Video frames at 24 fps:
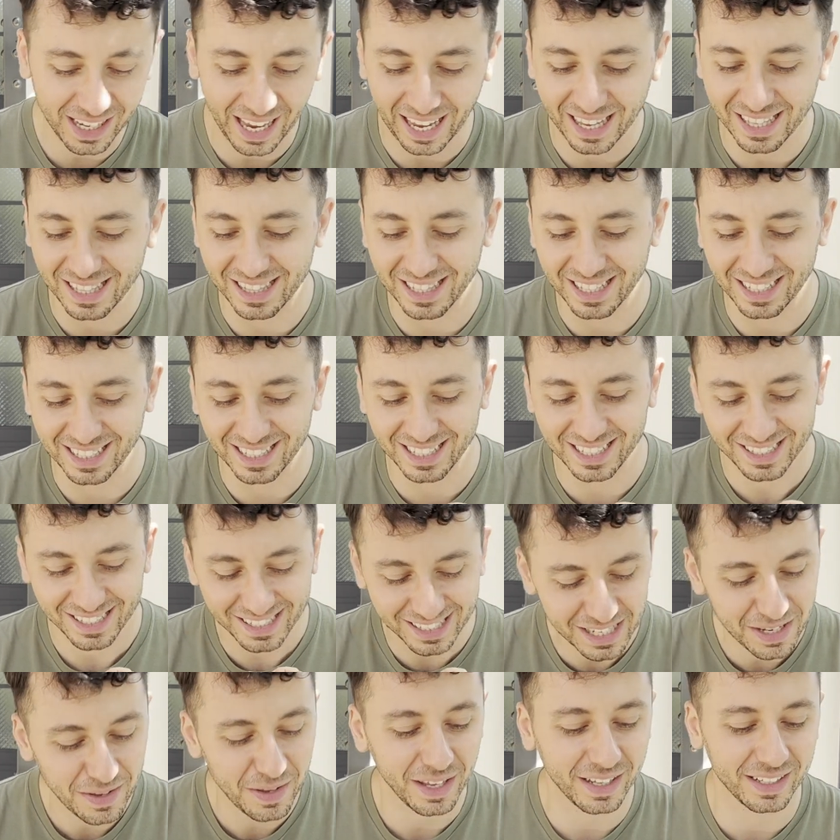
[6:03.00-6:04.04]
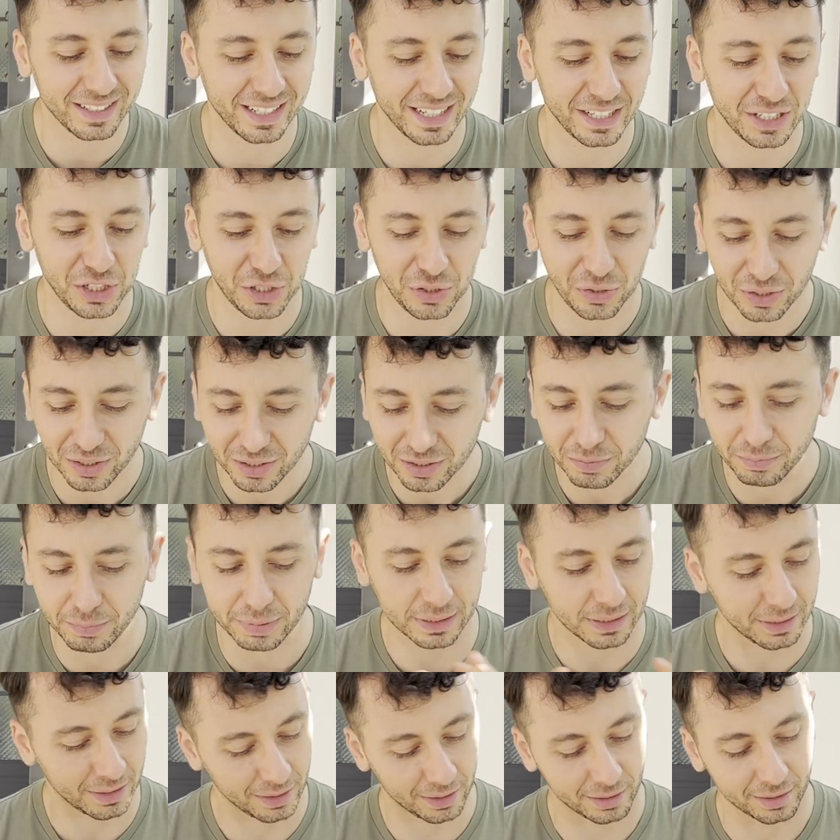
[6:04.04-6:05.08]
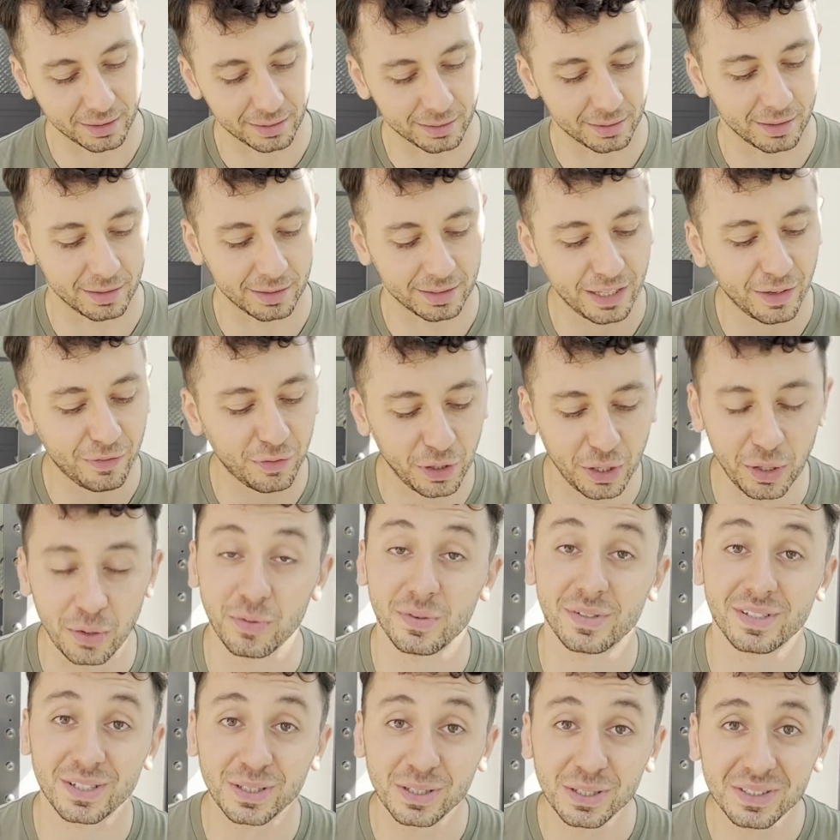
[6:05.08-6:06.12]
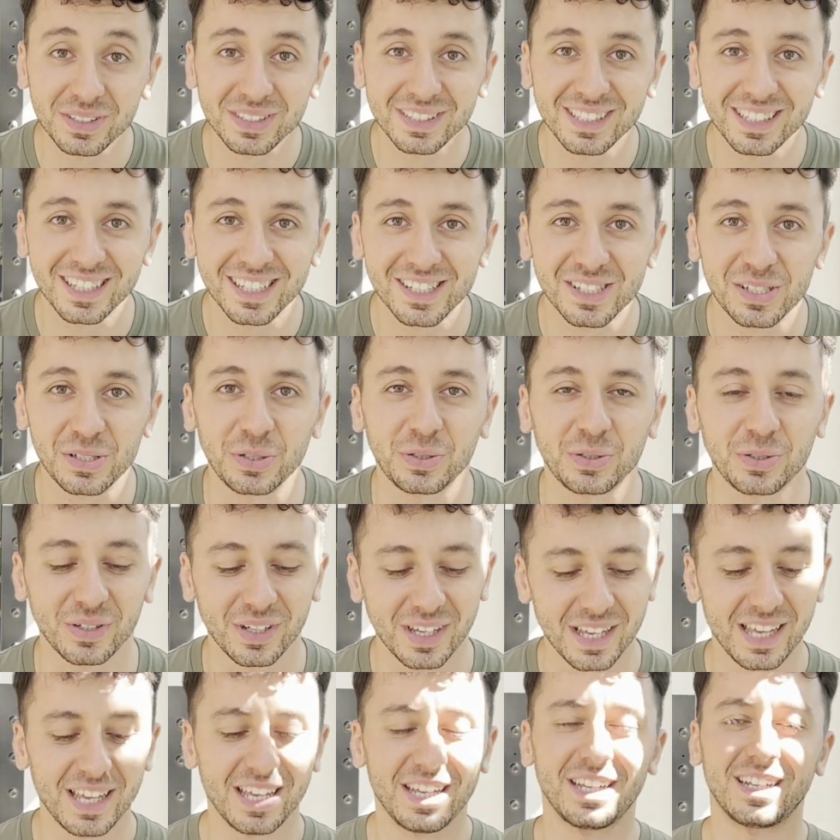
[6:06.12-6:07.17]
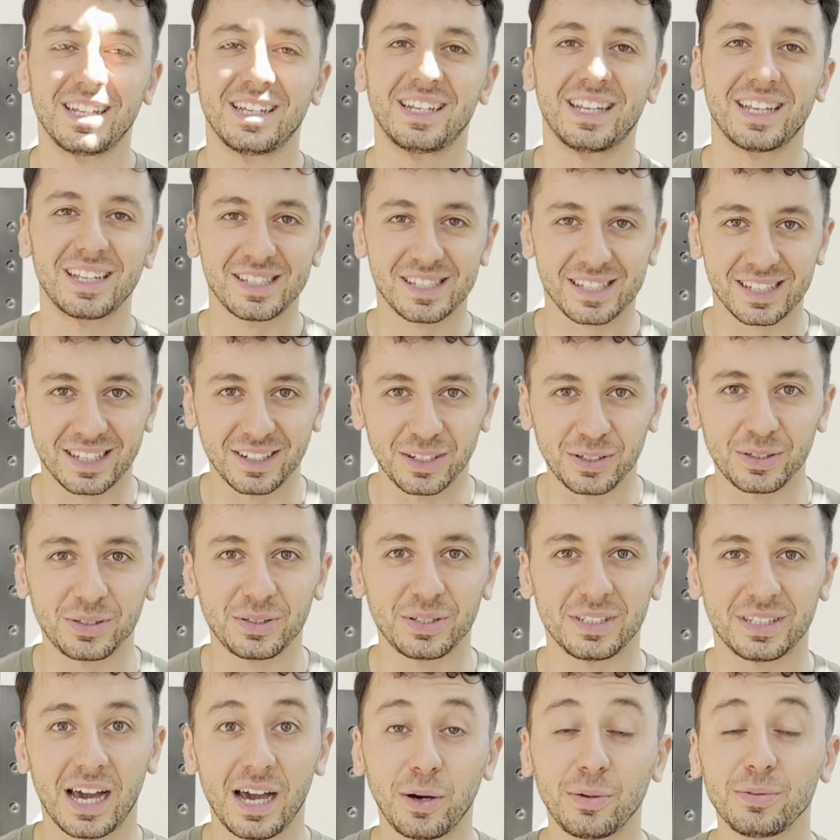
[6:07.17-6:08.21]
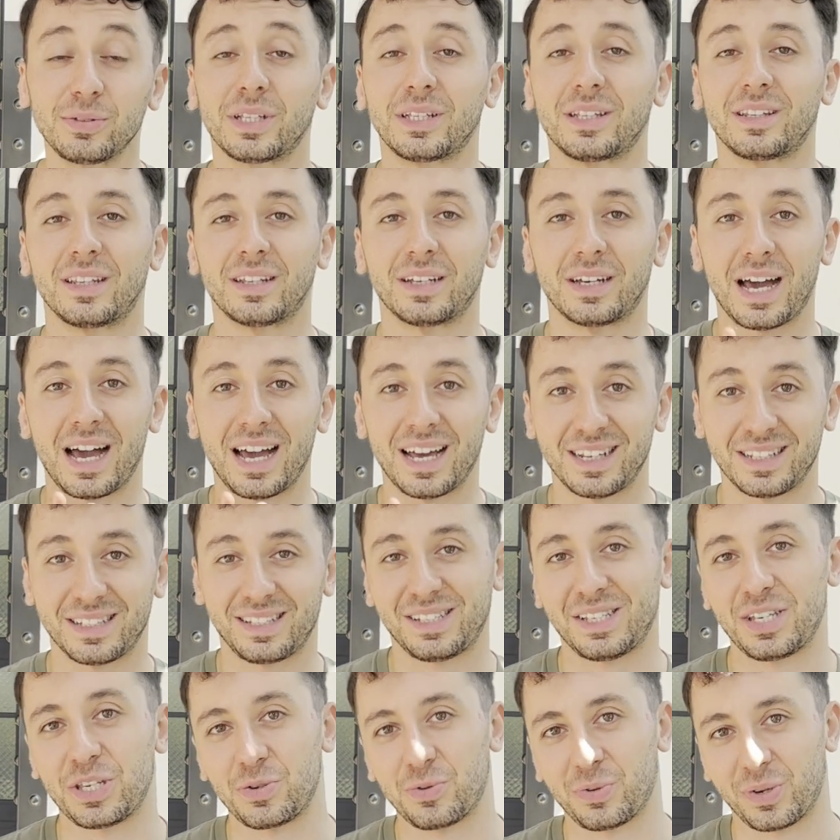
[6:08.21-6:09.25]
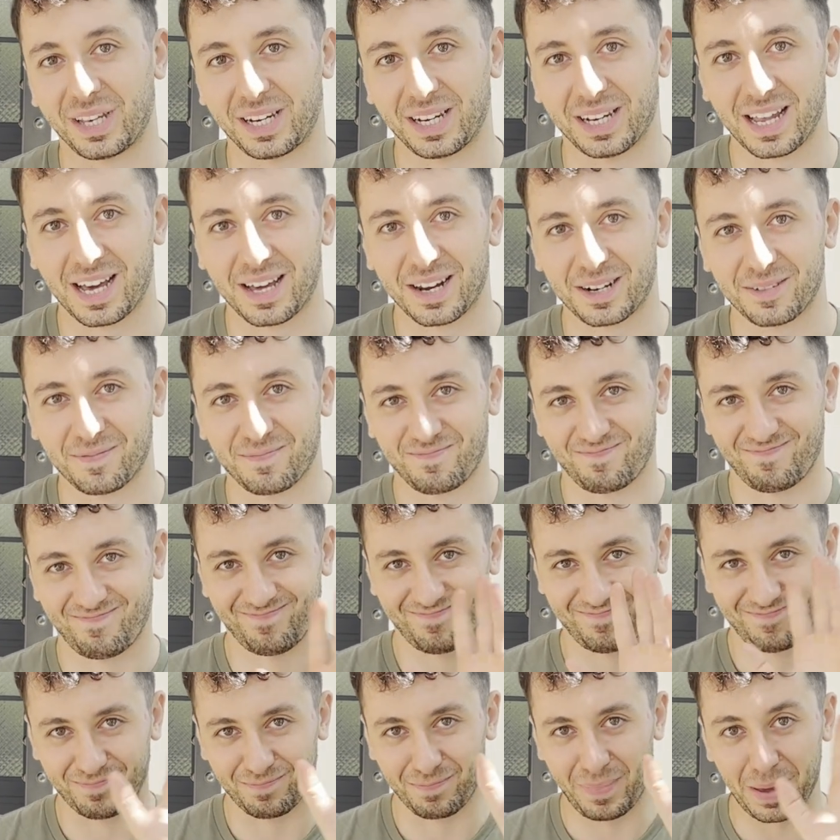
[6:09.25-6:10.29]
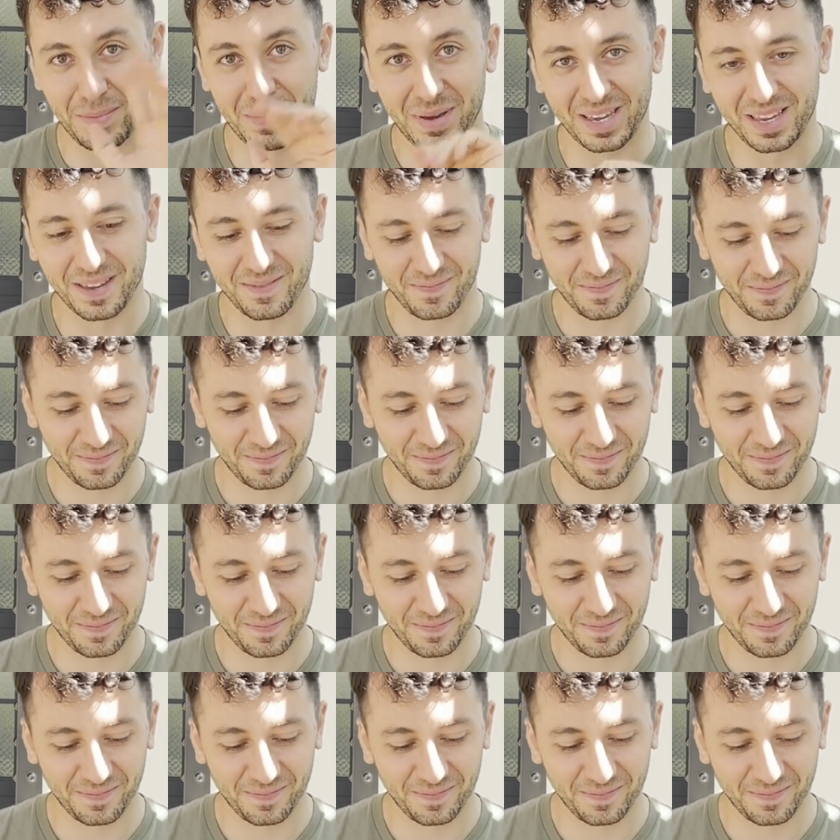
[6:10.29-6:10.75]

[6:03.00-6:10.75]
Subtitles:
and see, let you know, but definitely looks good. So let's go out and I'll see you in Nara. Bye bye.